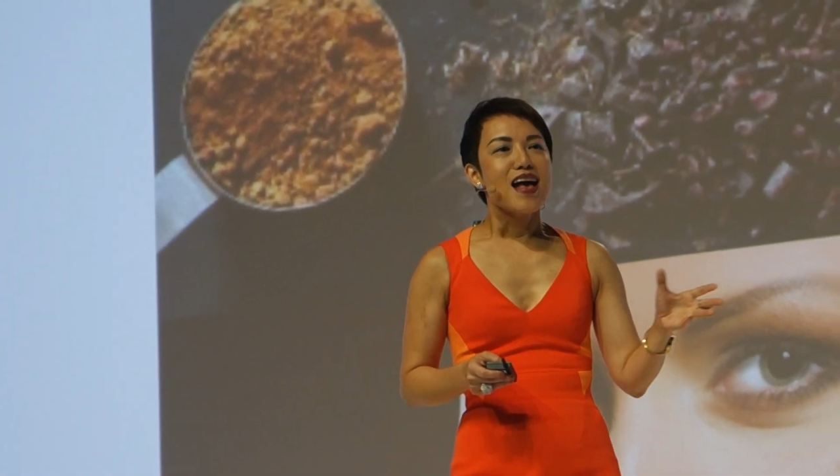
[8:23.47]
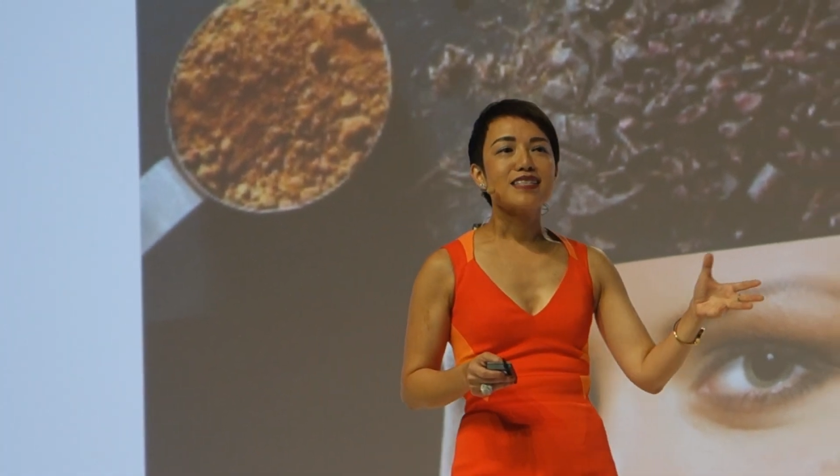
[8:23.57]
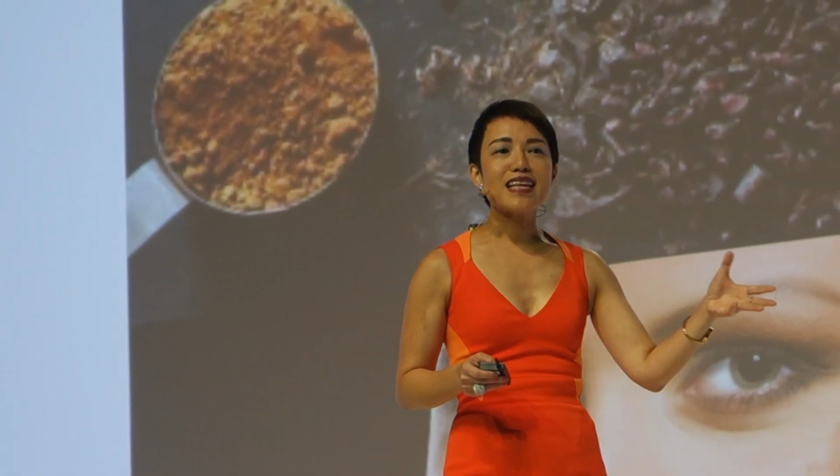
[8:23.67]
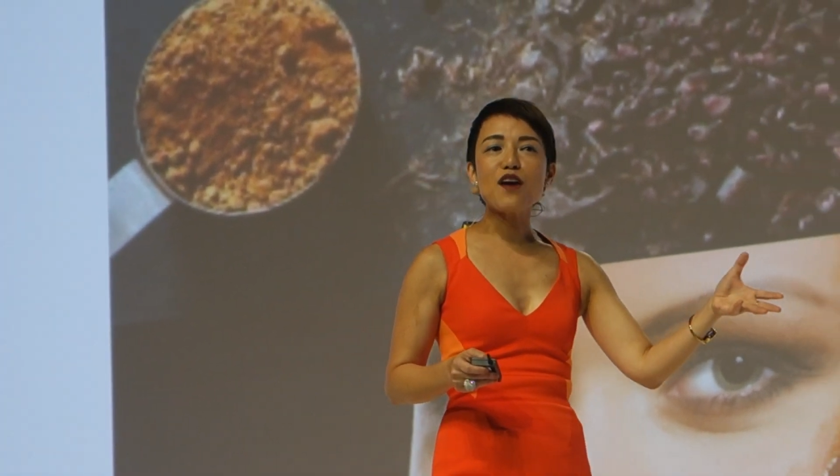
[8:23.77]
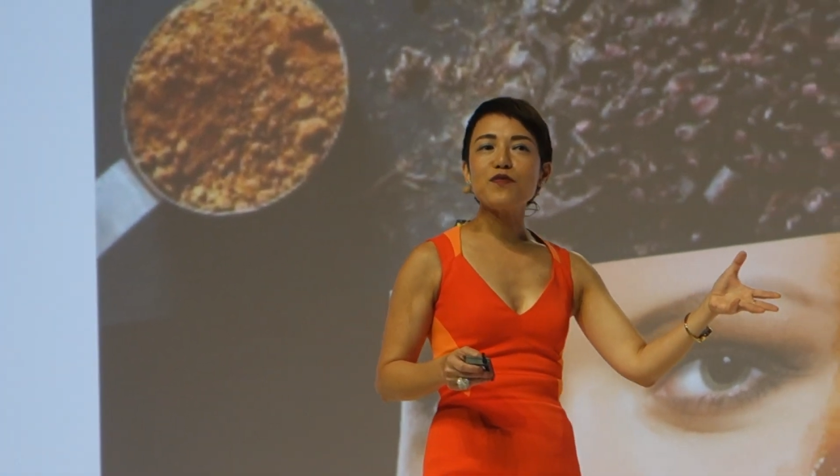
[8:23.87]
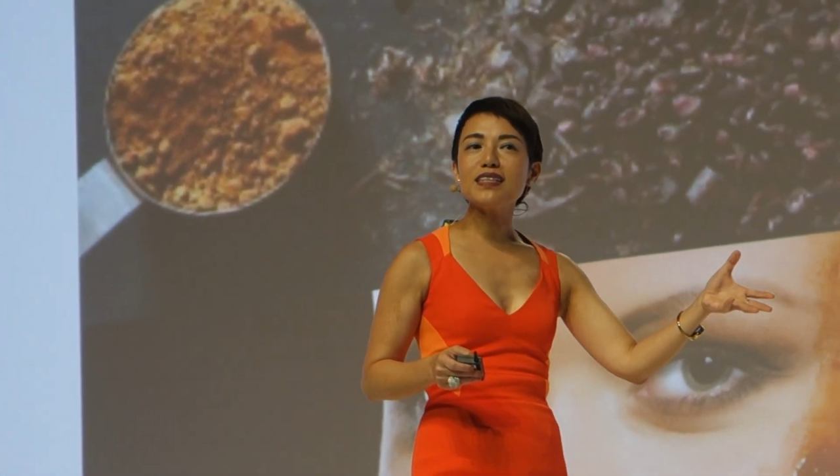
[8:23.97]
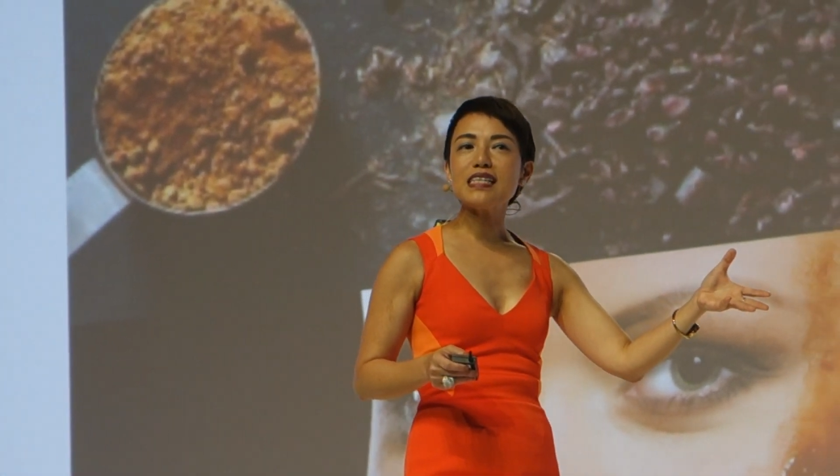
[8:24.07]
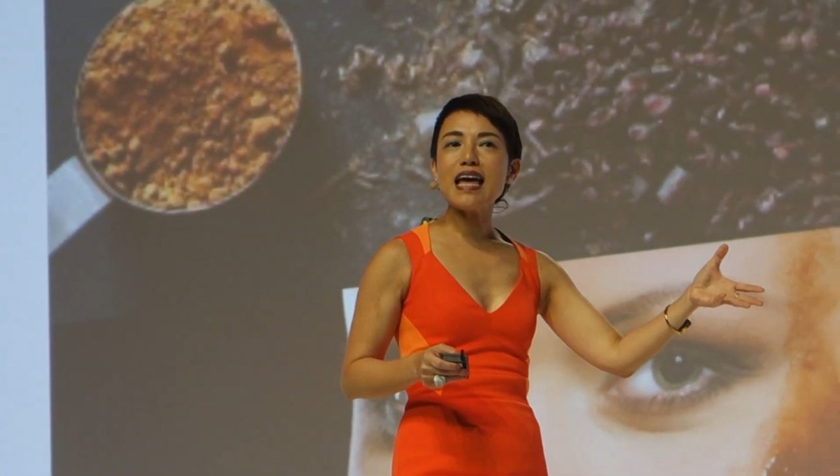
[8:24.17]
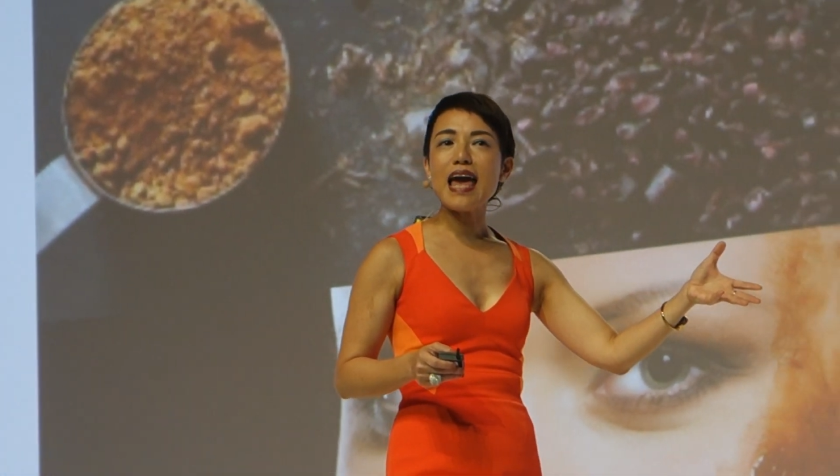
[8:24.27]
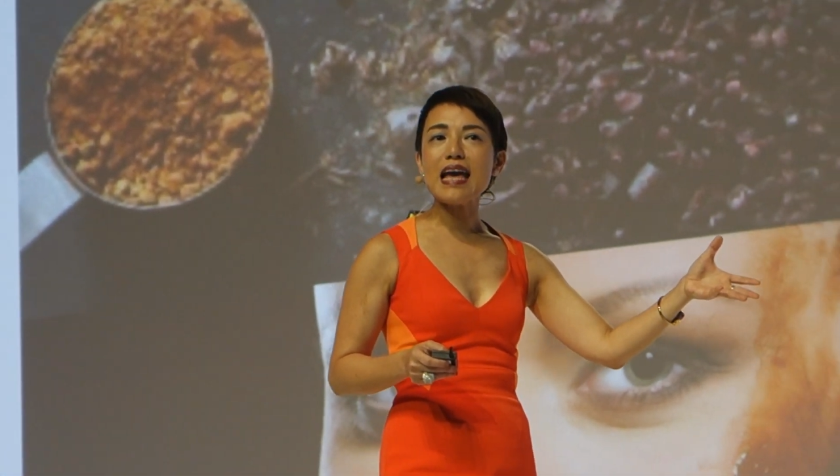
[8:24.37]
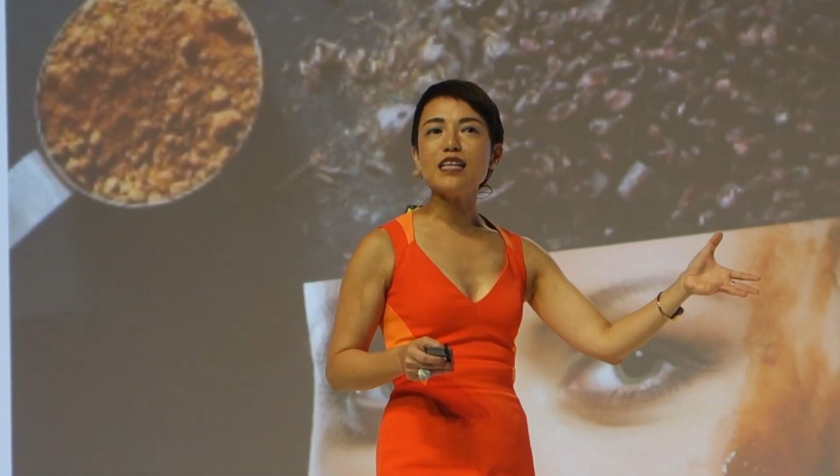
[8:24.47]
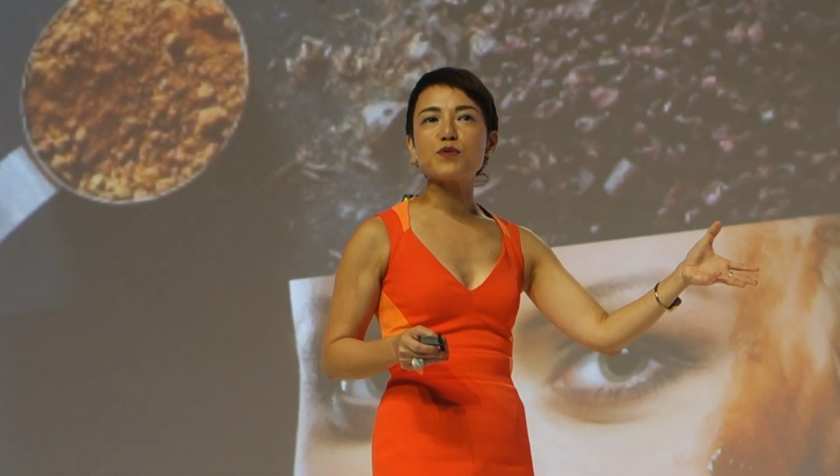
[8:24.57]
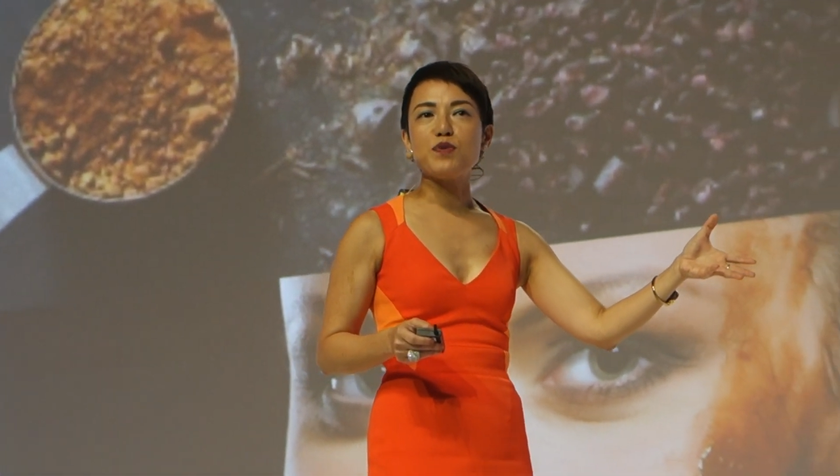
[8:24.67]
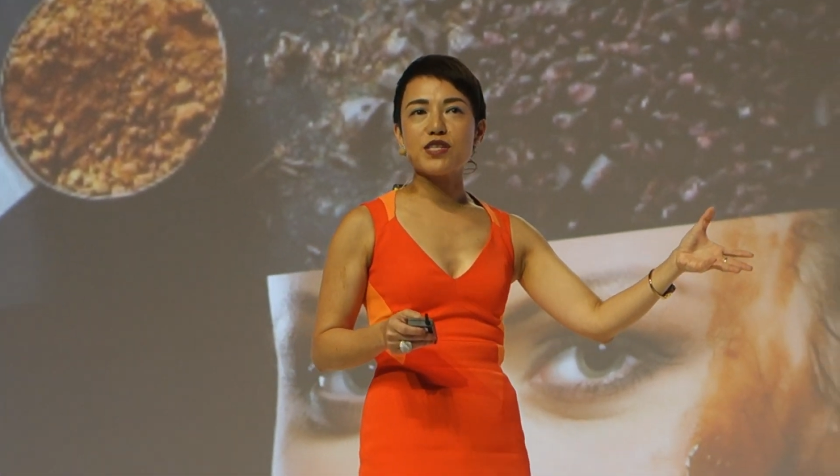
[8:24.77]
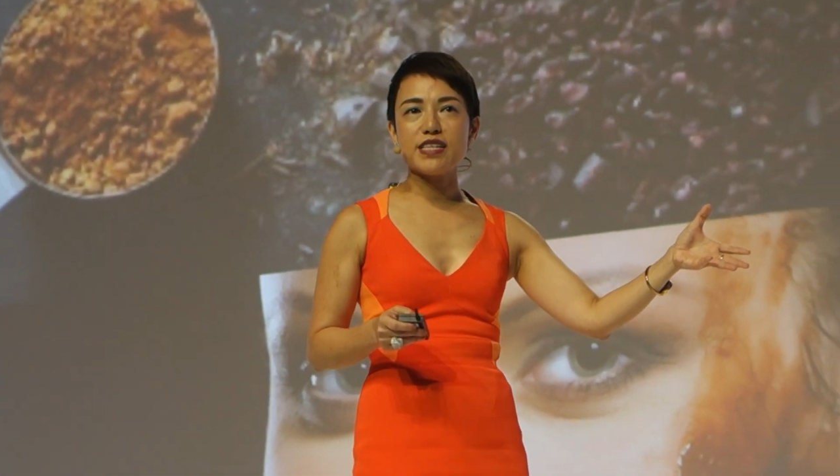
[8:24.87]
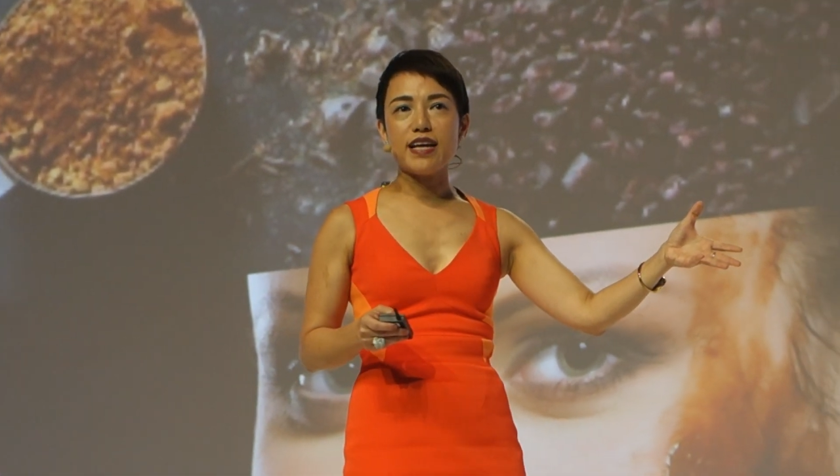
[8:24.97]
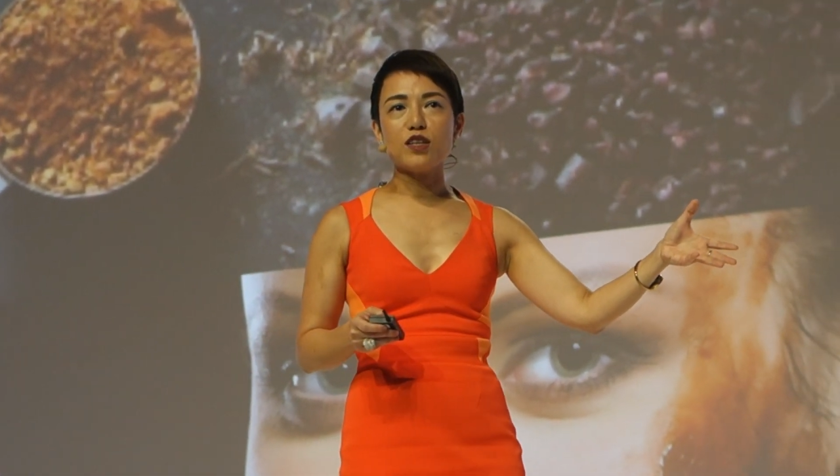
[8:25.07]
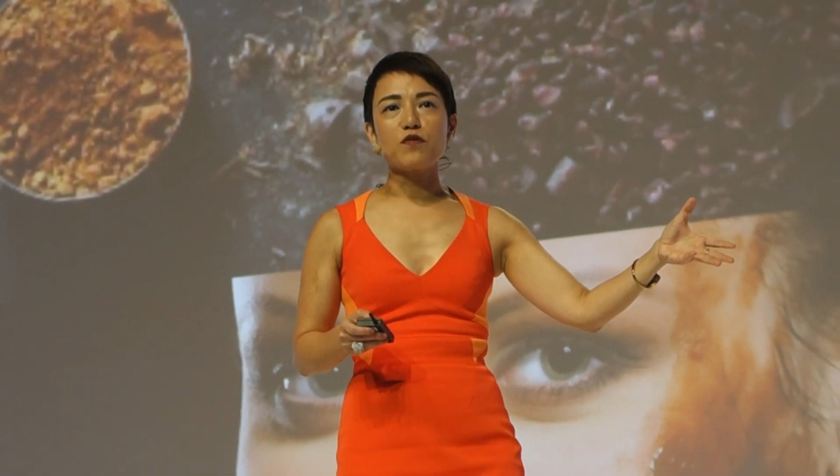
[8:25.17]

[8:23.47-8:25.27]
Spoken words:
78%